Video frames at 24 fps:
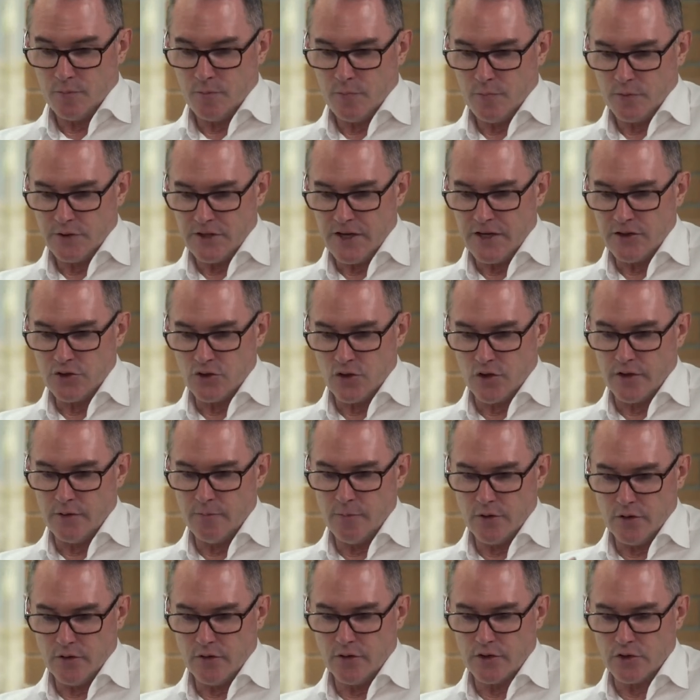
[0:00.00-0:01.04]
potentially,
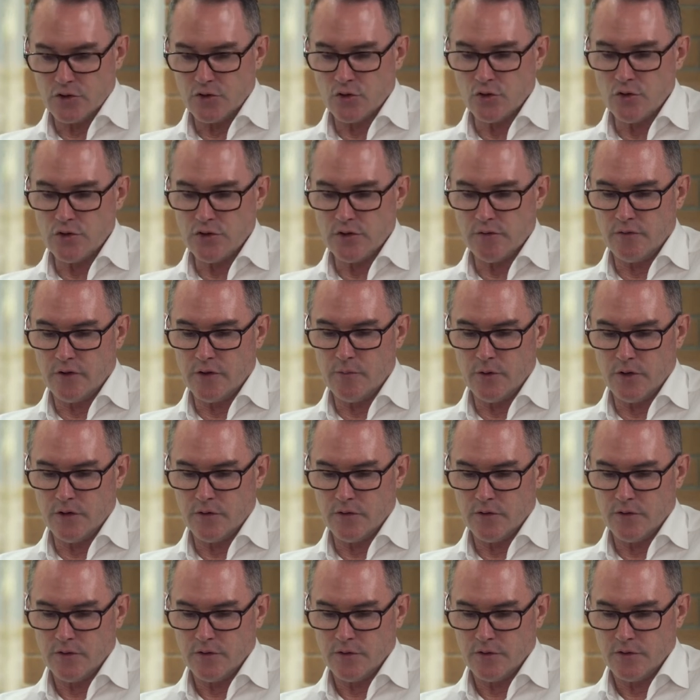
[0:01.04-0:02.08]
but not exclusively, but
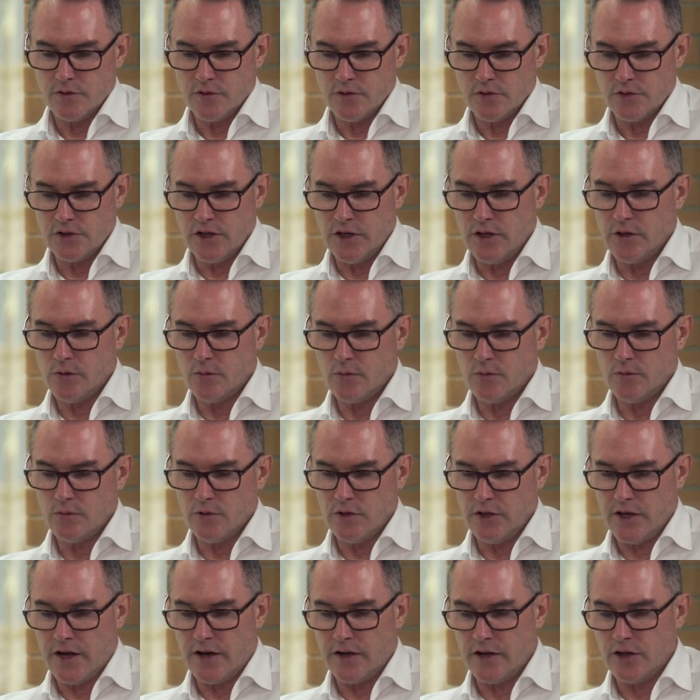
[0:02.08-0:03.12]
single,
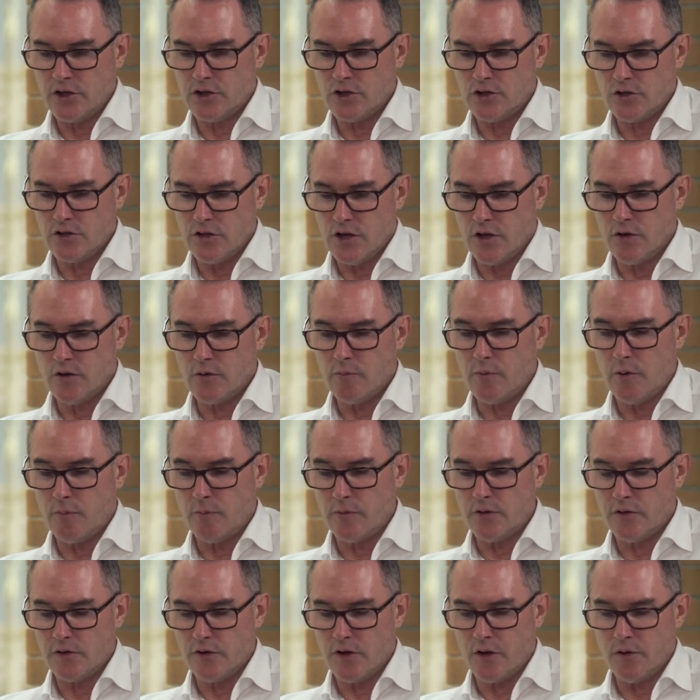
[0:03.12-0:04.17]
youngish, no
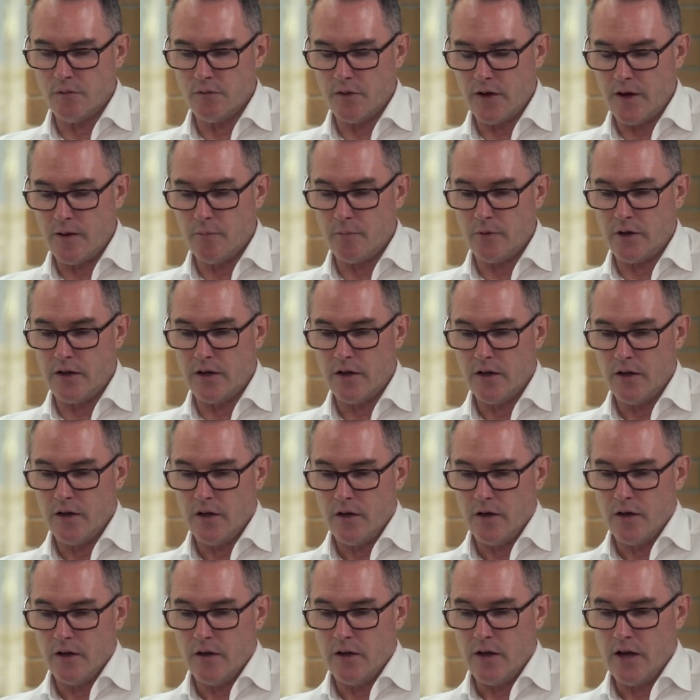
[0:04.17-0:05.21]
commitments, no family,
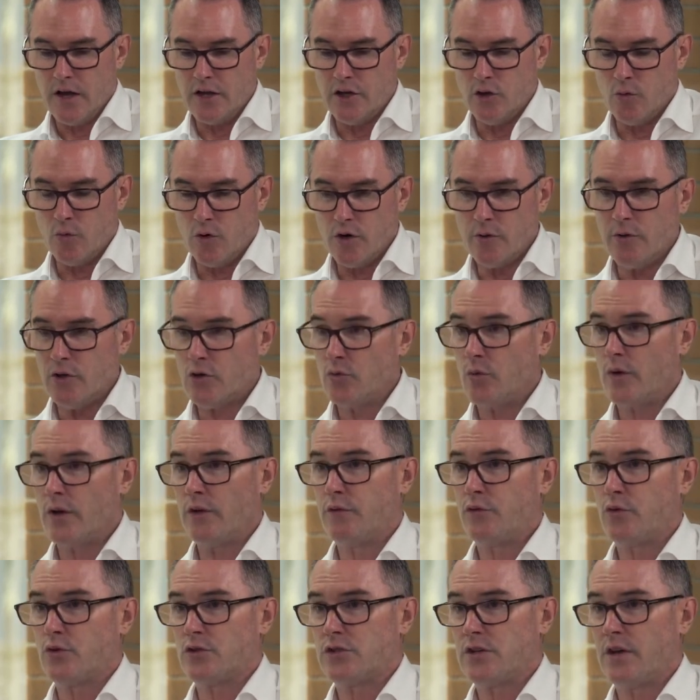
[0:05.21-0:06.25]
and you want to be
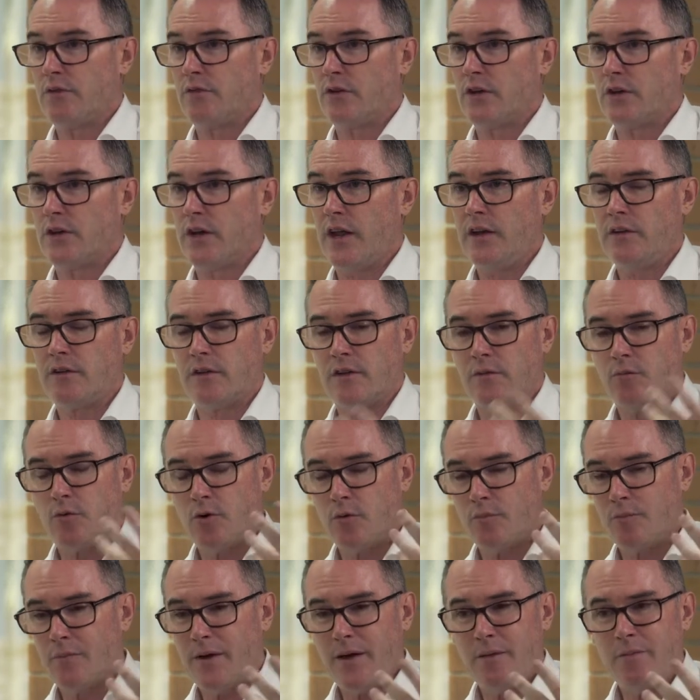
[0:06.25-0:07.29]
24/7 connected,
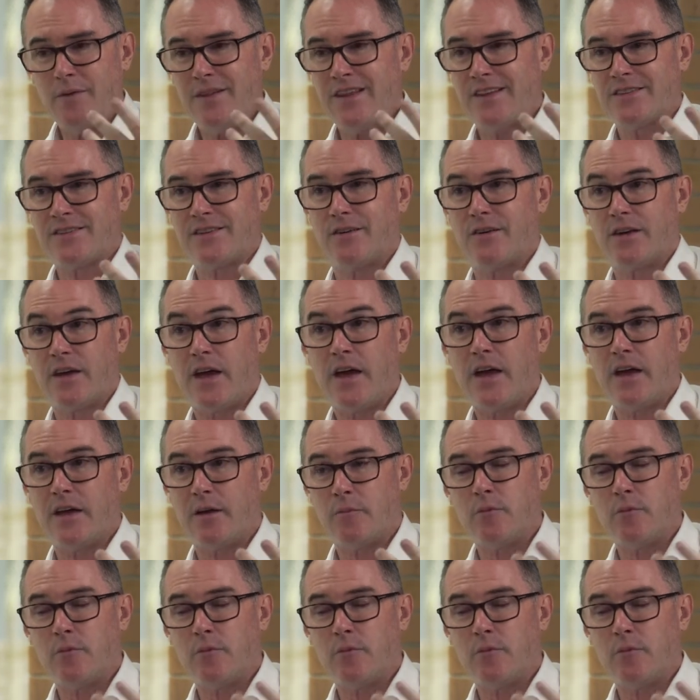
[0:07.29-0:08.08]
well, maybe that's okay.